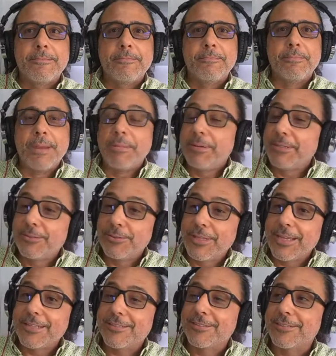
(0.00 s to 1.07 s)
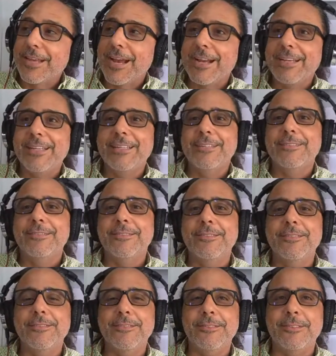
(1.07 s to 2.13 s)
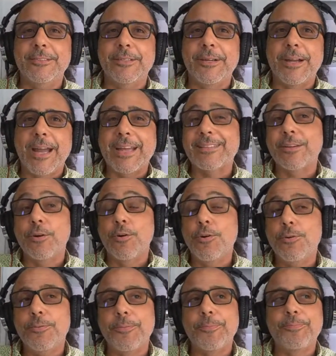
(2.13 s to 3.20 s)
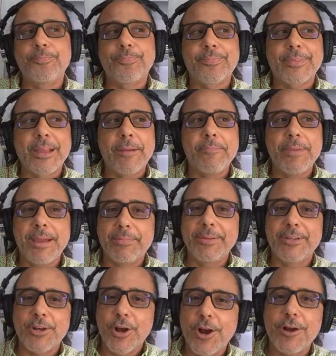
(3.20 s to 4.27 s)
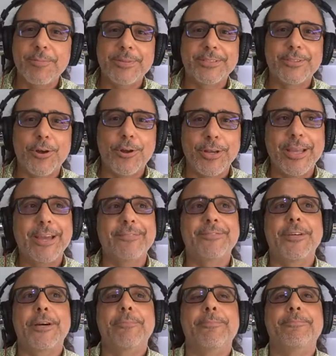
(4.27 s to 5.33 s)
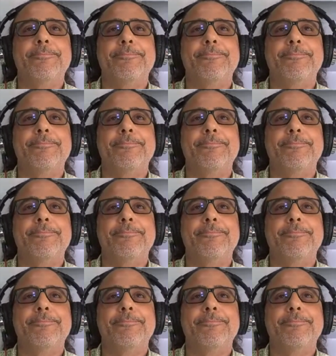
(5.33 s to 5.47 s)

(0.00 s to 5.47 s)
maybe in today's society as a whole, maybe comm is all effed up.